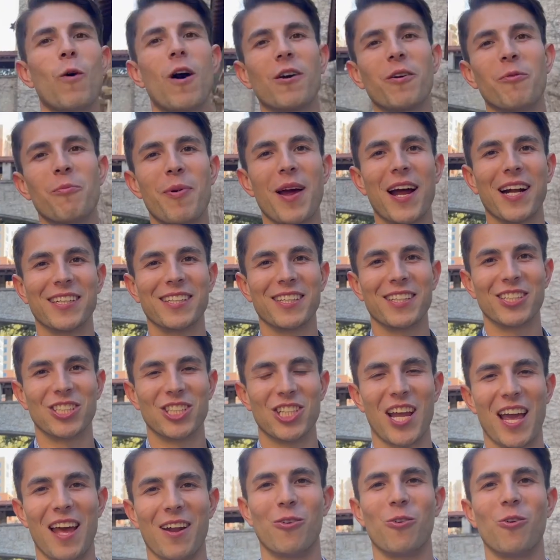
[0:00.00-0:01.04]
welcome back to the
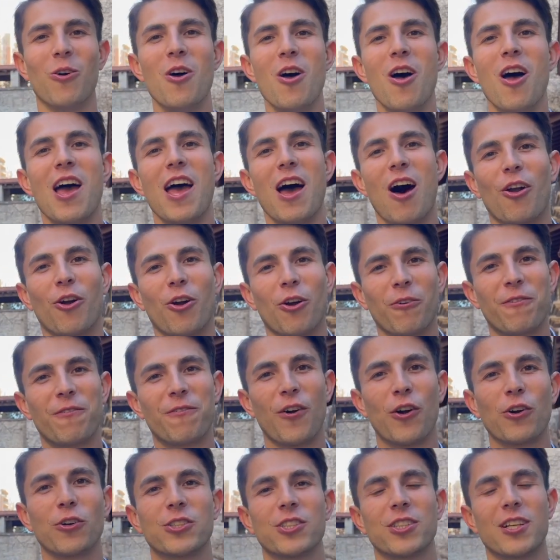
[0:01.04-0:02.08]
channel. On our
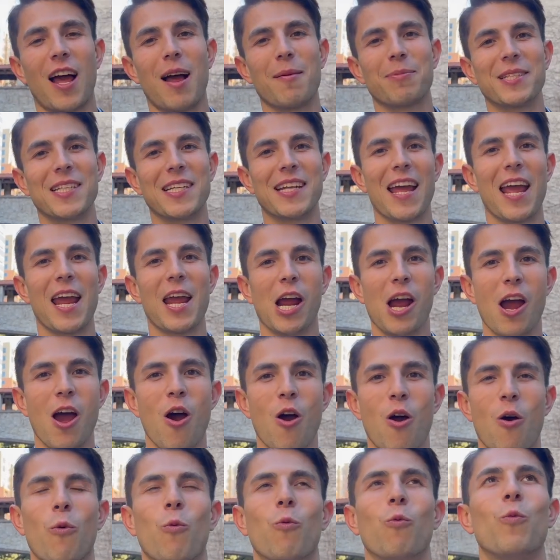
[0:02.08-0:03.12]
first stop today,
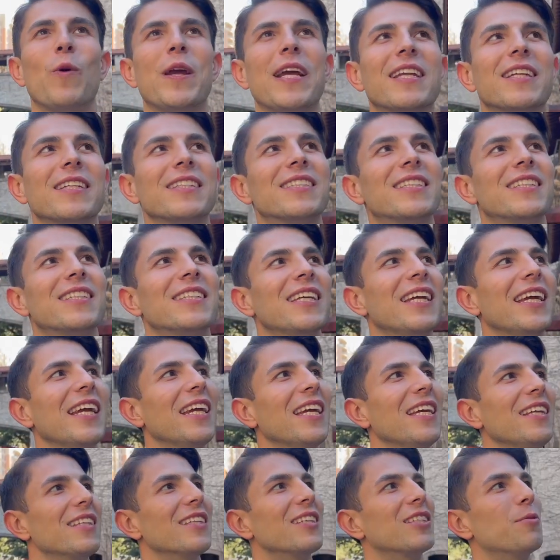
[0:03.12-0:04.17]
we can
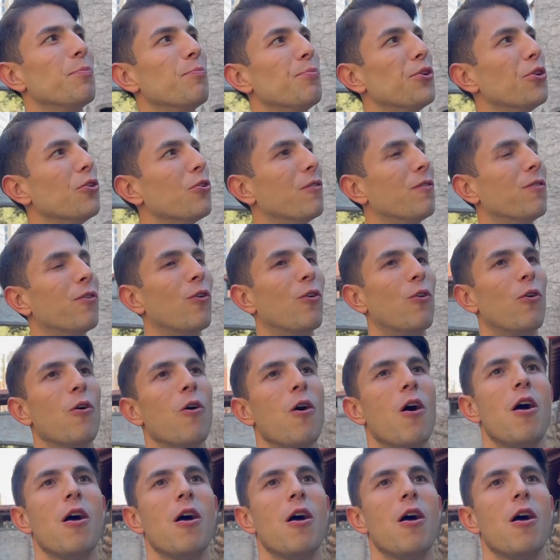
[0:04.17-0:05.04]
see this beautiful